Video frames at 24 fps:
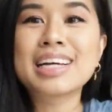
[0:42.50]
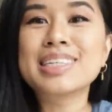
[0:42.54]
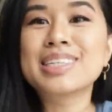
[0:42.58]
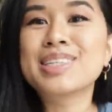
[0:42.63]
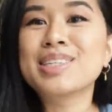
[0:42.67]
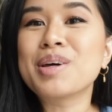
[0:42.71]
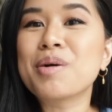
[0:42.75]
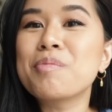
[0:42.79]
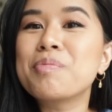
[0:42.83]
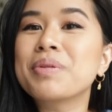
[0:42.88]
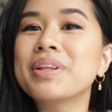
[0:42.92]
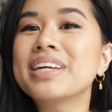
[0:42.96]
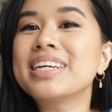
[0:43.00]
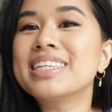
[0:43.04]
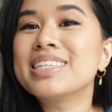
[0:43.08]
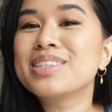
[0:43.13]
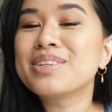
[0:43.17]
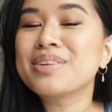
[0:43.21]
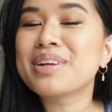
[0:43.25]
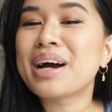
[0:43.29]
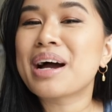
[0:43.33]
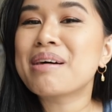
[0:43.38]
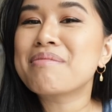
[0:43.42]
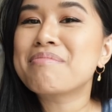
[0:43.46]
So please
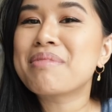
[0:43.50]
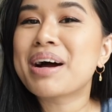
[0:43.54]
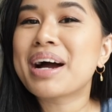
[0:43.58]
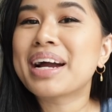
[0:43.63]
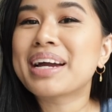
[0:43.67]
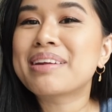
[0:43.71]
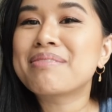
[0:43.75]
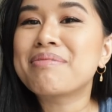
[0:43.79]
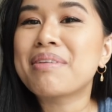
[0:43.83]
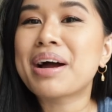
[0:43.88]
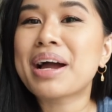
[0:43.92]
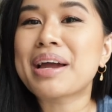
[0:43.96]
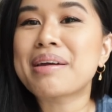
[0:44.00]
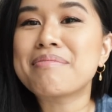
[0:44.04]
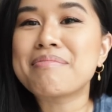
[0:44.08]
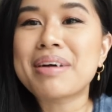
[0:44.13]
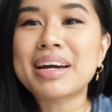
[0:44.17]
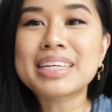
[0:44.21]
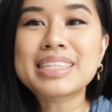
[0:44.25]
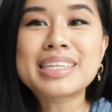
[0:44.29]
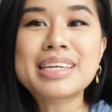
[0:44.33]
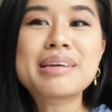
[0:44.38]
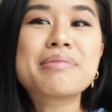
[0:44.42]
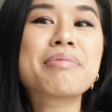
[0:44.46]
do not mind my
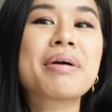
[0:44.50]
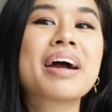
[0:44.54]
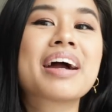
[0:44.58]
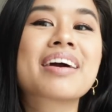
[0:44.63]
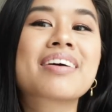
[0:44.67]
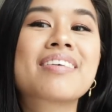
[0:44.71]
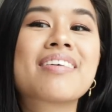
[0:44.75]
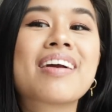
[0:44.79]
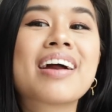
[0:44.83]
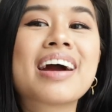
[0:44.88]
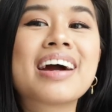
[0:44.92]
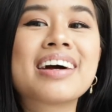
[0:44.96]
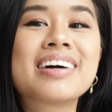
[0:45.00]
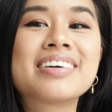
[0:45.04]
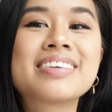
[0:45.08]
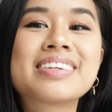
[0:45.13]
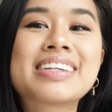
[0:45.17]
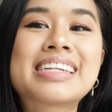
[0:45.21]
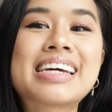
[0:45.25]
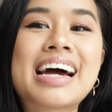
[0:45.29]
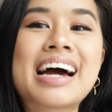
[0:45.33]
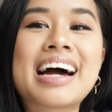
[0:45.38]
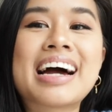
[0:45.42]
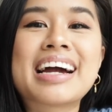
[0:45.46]
messy
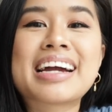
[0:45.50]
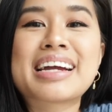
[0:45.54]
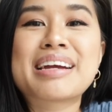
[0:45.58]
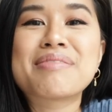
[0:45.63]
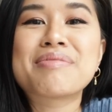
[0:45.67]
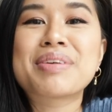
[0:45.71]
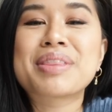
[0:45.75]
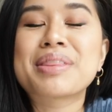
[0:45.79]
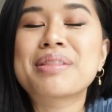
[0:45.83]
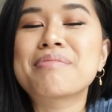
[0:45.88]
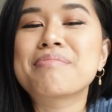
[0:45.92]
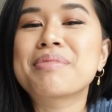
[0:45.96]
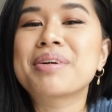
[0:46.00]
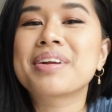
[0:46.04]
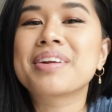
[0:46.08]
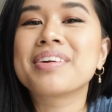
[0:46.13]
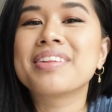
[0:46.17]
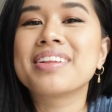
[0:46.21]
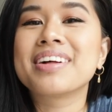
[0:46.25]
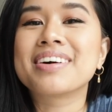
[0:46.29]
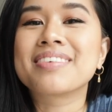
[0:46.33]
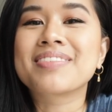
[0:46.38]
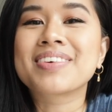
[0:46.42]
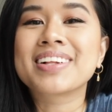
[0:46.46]
background. I am in the
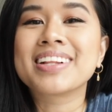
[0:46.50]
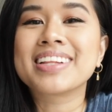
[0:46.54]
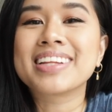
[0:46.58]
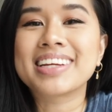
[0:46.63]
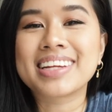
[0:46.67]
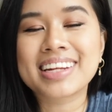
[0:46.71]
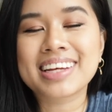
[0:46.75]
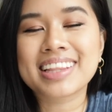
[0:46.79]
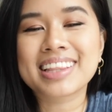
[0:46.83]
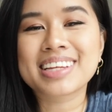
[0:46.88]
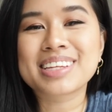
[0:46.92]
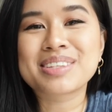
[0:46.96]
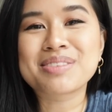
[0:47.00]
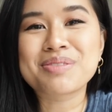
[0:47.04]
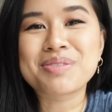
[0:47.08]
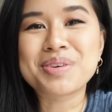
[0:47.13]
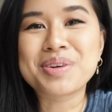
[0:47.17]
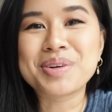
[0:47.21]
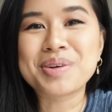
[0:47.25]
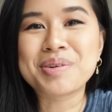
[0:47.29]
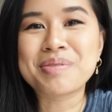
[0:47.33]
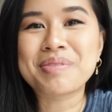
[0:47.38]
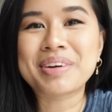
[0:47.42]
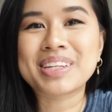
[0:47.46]
middle of cleaning this
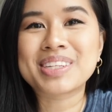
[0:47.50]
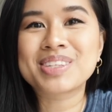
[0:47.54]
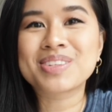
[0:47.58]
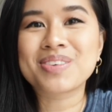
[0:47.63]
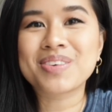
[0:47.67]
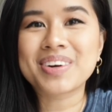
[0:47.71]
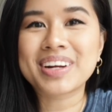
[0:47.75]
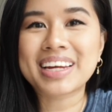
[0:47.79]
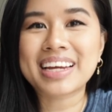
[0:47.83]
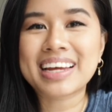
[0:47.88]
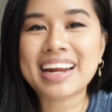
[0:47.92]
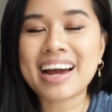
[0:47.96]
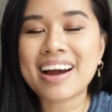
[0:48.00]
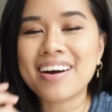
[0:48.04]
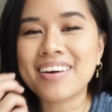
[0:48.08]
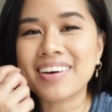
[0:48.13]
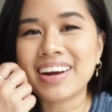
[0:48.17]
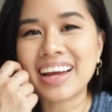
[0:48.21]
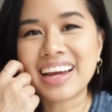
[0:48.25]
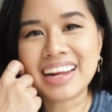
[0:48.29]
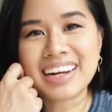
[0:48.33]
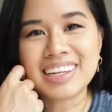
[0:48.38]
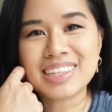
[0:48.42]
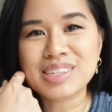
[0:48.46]
room and sorting it
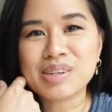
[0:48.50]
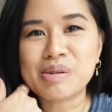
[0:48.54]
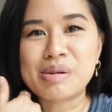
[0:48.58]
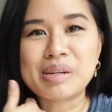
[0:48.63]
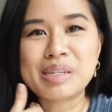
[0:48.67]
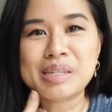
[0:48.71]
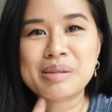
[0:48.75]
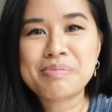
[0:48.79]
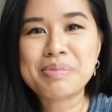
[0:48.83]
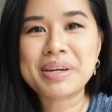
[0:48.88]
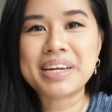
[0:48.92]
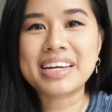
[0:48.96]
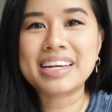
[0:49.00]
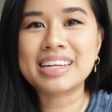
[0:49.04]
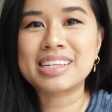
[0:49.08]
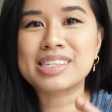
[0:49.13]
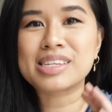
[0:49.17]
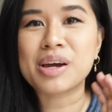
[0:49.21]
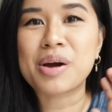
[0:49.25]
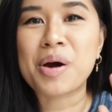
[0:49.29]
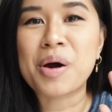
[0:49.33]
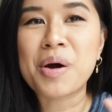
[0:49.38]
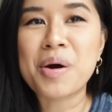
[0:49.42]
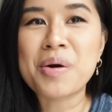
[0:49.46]
out, and it's going to be its
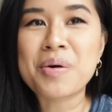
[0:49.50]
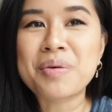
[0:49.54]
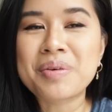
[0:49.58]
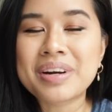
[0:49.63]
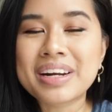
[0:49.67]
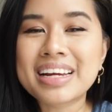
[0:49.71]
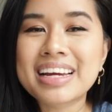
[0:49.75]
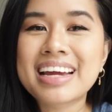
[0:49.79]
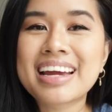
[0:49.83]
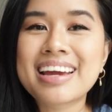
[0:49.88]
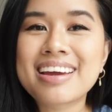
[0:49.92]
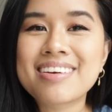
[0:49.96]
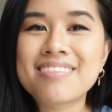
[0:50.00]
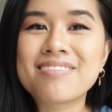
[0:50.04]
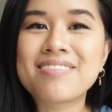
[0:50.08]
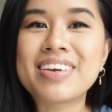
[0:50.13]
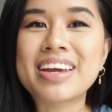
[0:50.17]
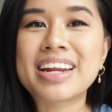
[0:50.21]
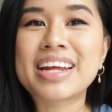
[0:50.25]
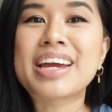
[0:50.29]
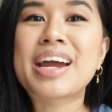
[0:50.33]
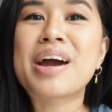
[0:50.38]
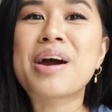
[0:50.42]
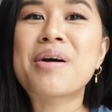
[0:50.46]
own
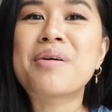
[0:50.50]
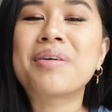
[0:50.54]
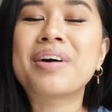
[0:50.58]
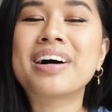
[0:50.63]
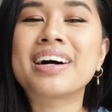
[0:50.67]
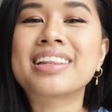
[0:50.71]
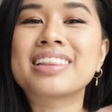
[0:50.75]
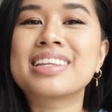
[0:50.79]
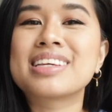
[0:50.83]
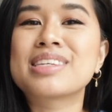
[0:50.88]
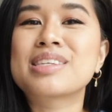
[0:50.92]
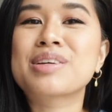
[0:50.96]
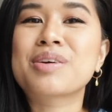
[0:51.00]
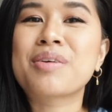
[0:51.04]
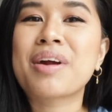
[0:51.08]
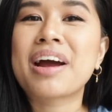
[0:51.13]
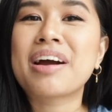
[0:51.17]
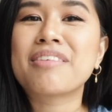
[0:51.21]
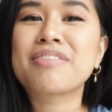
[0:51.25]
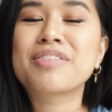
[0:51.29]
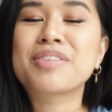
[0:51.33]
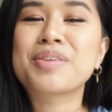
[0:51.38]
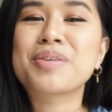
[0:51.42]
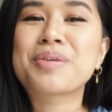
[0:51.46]
video on this
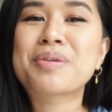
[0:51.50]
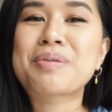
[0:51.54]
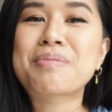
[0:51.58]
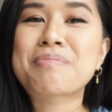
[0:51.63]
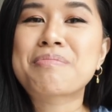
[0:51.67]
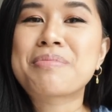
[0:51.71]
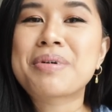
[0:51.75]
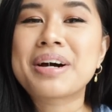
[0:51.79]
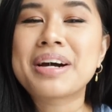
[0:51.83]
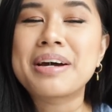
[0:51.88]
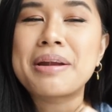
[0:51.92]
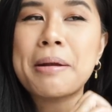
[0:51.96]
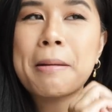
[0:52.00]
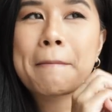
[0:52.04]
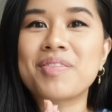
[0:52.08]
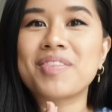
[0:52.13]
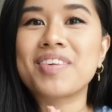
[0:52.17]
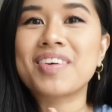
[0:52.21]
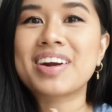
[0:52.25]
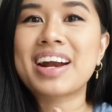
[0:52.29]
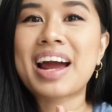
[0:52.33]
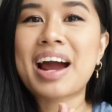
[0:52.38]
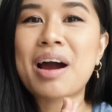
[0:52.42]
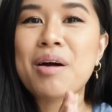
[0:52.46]
craft room, but
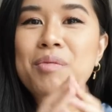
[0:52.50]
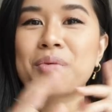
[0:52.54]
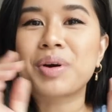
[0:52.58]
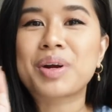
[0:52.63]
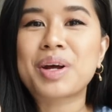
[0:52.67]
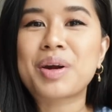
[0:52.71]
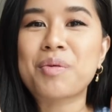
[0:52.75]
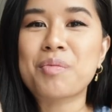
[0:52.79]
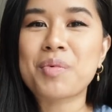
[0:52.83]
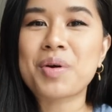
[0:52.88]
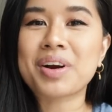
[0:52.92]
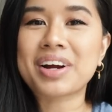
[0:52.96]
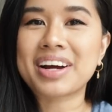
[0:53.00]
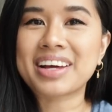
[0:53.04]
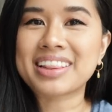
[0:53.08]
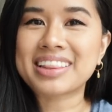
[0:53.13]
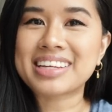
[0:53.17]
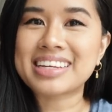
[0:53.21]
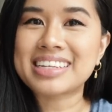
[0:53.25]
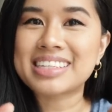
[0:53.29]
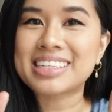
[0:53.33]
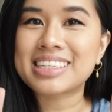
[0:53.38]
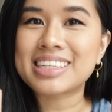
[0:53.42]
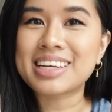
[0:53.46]
for now we're gonna work on
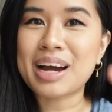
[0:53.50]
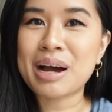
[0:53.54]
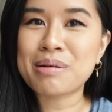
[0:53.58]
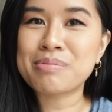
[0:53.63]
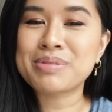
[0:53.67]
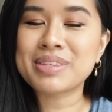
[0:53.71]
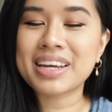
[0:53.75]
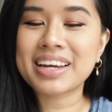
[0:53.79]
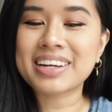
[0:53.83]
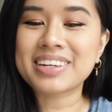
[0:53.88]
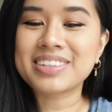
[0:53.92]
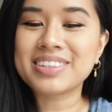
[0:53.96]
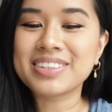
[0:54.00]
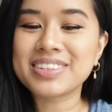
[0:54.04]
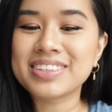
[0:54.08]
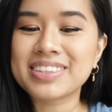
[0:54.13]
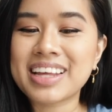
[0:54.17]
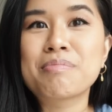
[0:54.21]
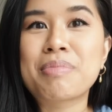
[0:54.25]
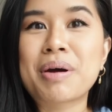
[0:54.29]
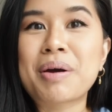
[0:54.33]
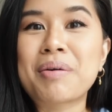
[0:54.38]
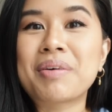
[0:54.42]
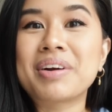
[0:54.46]
these upcycles.
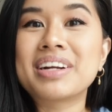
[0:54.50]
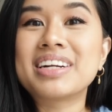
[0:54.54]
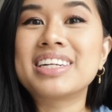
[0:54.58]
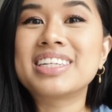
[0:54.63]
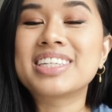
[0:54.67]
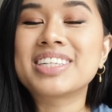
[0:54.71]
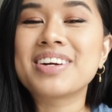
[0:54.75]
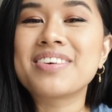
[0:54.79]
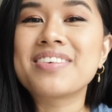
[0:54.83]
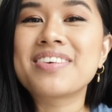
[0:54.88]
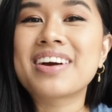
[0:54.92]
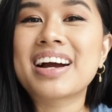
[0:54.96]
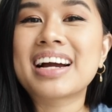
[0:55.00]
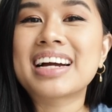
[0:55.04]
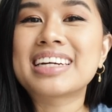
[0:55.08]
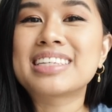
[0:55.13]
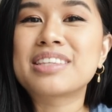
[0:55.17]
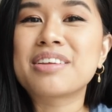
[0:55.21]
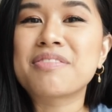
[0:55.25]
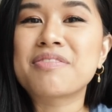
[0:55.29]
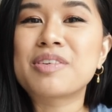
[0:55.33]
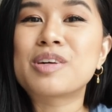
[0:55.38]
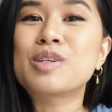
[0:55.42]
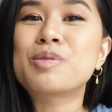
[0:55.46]
But I wanted to show you guys
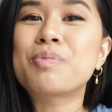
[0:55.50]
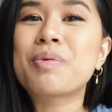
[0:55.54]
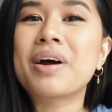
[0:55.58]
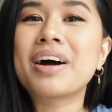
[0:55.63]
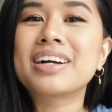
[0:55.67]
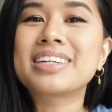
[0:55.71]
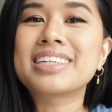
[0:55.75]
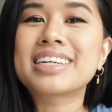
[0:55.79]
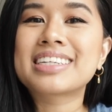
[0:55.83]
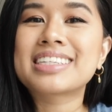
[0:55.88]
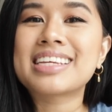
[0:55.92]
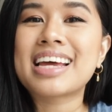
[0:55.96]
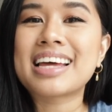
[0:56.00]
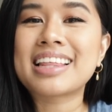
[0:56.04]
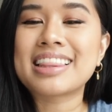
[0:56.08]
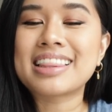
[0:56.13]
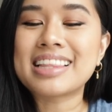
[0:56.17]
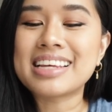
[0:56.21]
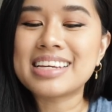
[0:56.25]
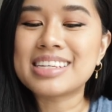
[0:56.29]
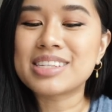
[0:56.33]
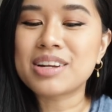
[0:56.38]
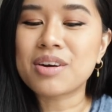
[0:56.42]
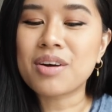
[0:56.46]
the first projects, and
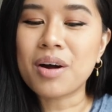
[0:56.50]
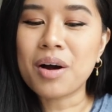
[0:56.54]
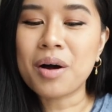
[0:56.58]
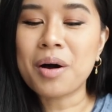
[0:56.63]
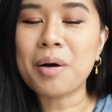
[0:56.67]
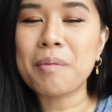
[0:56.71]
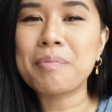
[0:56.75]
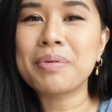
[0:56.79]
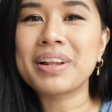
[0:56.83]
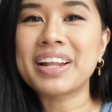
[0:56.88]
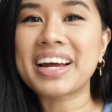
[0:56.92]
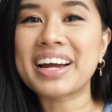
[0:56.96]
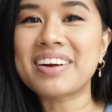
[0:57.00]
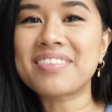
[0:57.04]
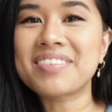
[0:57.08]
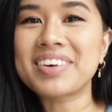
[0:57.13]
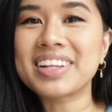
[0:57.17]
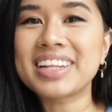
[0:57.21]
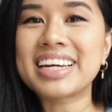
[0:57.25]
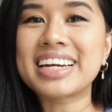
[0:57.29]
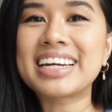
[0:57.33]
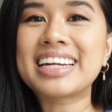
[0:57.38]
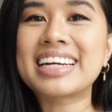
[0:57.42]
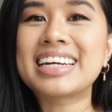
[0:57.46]
these are all plant
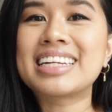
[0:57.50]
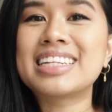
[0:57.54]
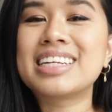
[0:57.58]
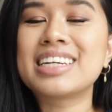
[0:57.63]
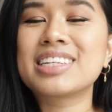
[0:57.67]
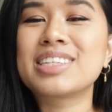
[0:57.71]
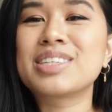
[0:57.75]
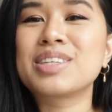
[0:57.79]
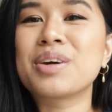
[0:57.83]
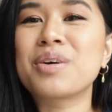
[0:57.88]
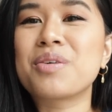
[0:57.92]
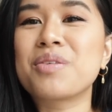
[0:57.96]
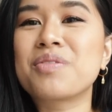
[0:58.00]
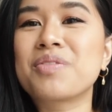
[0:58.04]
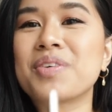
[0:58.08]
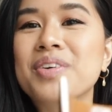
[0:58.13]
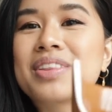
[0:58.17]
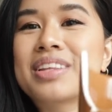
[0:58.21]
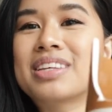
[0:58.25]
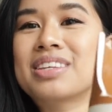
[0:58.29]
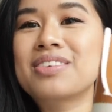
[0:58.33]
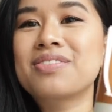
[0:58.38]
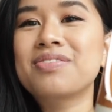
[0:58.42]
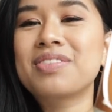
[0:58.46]
related. So for
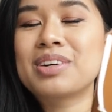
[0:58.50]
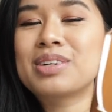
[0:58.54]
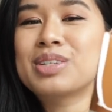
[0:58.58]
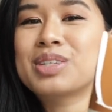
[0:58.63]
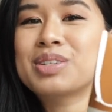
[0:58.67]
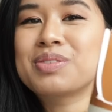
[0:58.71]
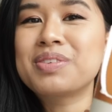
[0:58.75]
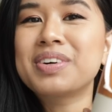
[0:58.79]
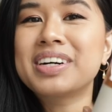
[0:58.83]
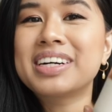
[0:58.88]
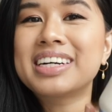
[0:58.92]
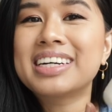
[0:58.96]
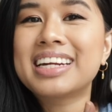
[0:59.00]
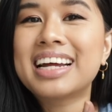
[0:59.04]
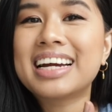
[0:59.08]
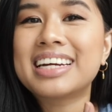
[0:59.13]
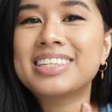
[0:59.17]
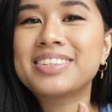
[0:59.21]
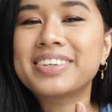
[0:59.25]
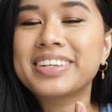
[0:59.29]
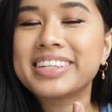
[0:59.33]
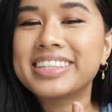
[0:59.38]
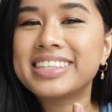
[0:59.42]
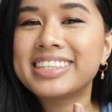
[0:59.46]
this first one,
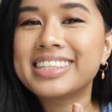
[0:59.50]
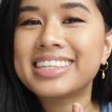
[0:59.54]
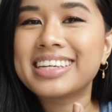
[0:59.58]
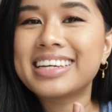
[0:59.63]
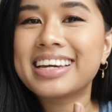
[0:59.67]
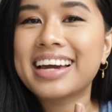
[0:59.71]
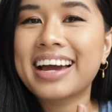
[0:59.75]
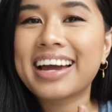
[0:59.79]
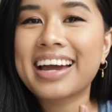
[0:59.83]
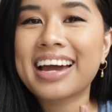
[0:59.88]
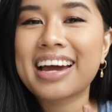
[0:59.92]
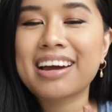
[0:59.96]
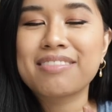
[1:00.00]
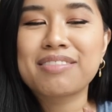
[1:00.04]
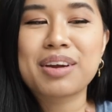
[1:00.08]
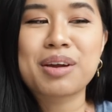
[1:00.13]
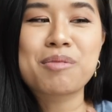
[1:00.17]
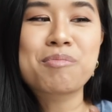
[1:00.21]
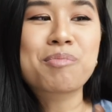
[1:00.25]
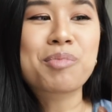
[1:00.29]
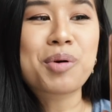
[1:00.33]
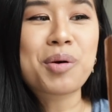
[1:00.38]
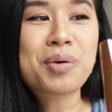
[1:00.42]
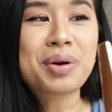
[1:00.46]
as you can see, I have a
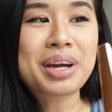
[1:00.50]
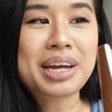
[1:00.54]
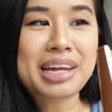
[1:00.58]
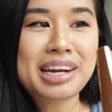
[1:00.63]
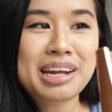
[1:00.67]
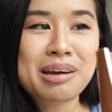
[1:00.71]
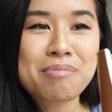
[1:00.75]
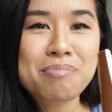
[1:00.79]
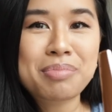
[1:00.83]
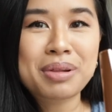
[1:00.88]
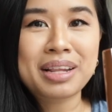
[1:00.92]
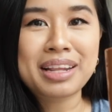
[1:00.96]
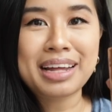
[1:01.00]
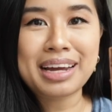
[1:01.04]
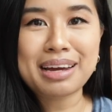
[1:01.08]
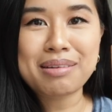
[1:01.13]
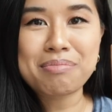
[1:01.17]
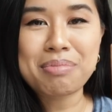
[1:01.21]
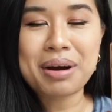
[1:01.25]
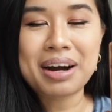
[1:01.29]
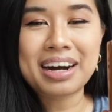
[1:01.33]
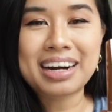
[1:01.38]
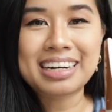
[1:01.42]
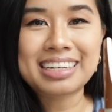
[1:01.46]
broken
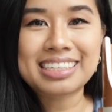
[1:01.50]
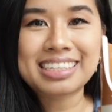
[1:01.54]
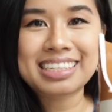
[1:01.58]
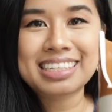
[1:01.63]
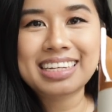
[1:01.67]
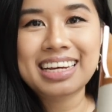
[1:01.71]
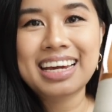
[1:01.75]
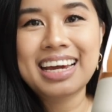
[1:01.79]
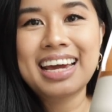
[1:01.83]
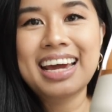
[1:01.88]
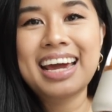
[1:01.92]
plant pot.